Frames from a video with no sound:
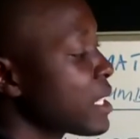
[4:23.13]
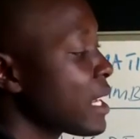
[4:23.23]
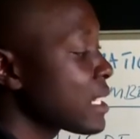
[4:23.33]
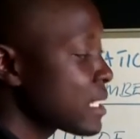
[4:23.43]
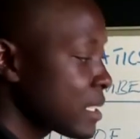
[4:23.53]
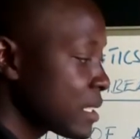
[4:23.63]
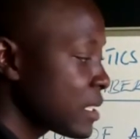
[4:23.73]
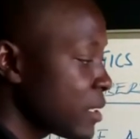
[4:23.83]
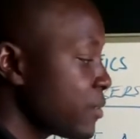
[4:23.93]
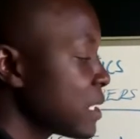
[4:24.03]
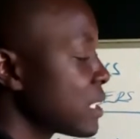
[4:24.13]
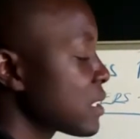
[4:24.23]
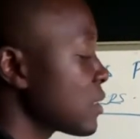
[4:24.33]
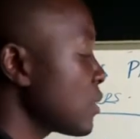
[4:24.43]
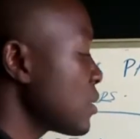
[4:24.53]
that if it
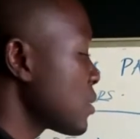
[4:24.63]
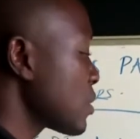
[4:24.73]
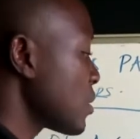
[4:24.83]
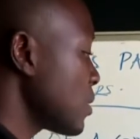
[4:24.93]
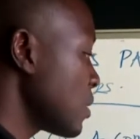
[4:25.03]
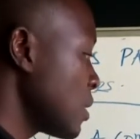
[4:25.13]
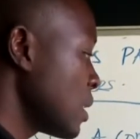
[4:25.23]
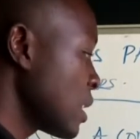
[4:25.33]
is also